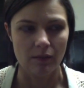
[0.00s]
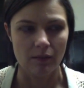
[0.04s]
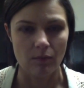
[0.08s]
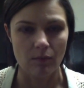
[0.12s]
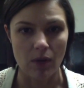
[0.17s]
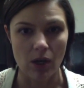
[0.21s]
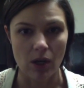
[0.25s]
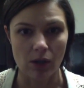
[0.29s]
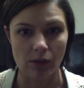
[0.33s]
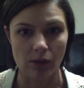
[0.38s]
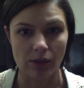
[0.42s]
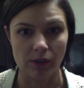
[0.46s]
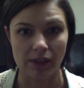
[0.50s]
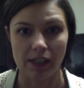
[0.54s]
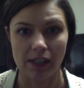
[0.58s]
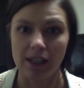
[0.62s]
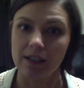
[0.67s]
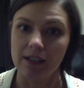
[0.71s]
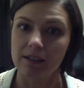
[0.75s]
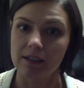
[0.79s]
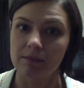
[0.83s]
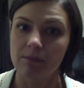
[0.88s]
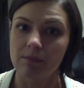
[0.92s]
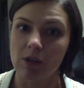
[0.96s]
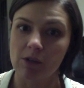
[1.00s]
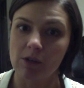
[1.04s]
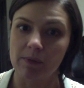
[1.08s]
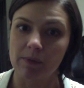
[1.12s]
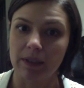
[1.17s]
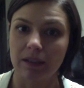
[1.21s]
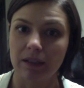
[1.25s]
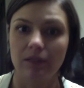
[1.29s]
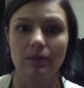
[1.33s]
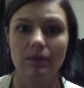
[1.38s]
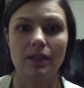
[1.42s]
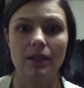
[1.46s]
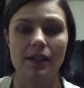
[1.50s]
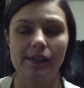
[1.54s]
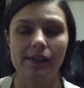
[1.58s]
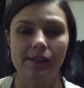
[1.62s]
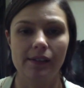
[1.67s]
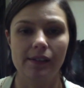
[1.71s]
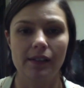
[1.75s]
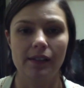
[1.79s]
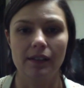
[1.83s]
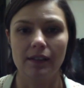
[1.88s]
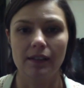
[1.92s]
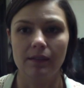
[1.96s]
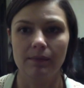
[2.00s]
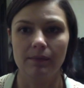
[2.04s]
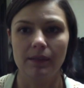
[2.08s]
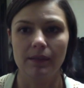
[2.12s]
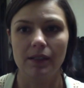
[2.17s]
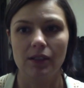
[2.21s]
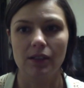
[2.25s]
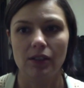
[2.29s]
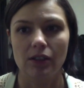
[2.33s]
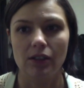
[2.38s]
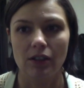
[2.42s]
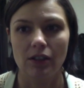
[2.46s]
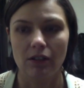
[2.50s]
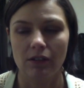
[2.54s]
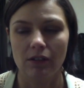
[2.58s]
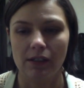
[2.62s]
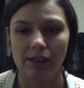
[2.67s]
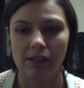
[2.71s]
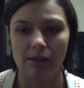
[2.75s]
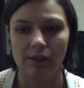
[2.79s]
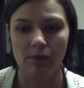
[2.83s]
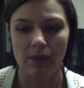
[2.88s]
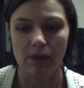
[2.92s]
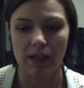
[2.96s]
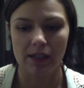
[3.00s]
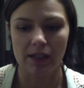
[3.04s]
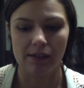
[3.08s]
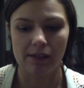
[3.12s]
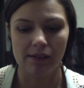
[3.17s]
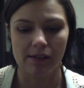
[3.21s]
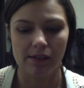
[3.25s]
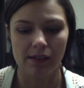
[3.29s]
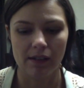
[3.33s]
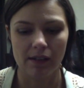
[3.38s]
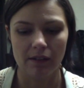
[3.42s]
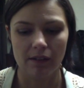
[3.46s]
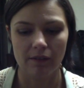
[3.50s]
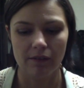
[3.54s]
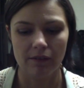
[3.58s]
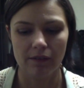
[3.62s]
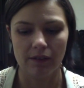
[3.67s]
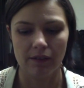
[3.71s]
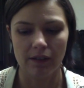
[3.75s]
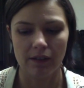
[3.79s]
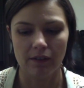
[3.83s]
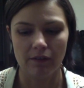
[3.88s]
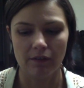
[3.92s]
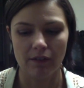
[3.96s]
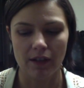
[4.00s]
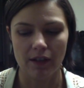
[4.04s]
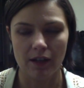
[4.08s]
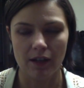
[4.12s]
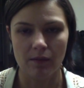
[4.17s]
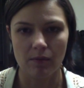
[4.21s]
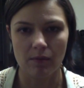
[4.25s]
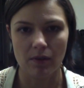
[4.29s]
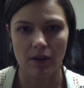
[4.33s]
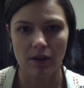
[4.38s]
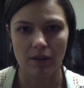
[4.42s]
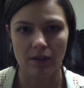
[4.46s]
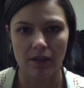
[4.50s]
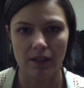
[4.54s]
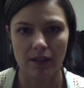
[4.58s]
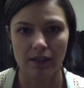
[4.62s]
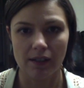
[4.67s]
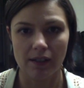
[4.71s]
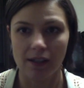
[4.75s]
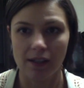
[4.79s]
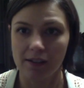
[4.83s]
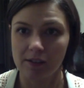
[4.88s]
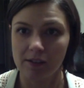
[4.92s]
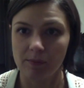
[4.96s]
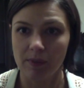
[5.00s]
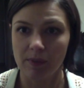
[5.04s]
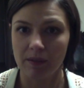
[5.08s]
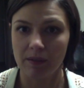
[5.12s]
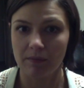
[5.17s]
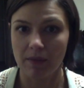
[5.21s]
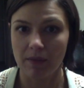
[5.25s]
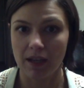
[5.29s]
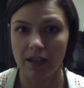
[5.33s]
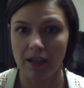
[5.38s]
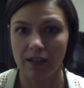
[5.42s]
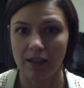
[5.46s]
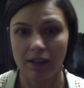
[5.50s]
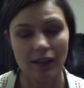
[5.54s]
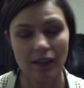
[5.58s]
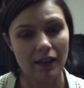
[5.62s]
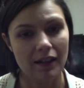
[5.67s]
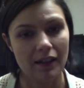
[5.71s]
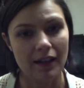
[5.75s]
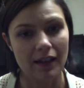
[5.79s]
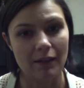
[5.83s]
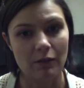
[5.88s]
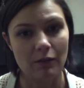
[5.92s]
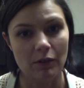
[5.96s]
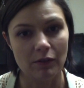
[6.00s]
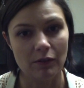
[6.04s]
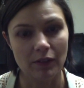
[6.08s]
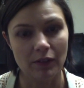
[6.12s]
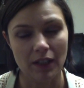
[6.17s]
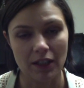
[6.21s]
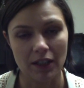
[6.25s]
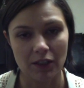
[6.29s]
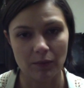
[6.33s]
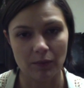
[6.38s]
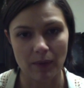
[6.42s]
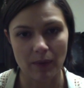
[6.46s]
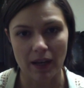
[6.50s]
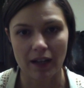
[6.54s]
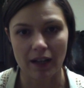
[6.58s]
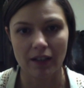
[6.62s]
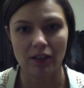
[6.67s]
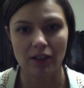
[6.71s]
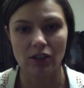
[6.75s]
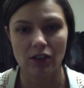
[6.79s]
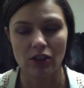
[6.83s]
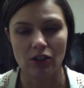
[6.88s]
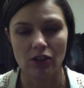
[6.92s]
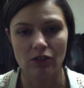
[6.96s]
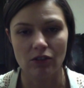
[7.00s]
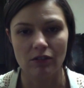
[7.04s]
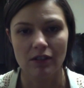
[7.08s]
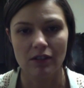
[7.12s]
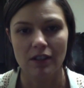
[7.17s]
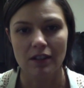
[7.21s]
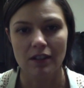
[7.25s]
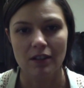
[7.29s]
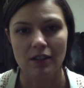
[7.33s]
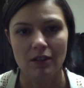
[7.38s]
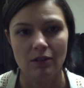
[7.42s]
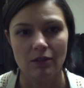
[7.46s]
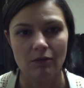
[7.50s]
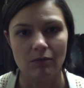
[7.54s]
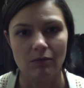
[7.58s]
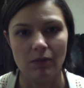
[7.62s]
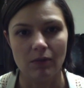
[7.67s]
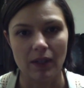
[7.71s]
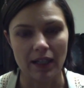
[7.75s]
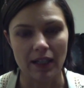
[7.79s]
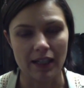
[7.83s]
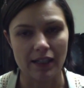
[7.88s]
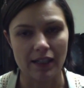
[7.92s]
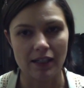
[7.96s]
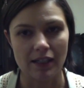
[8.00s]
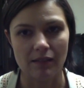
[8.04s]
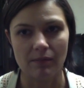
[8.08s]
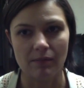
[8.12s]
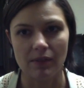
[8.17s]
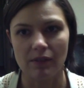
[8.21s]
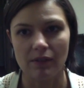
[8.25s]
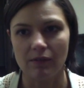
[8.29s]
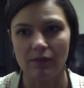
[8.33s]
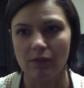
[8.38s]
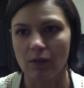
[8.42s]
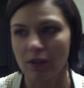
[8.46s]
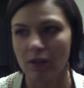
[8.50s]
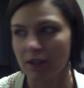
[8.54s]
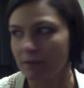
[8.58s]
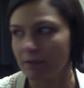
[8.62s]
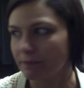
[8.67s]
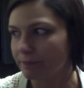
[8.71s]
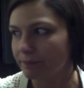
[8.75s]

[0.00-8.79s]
posing moment where I stand up and show, and then we can see if any progress has been made, and I will flash back to what I did before.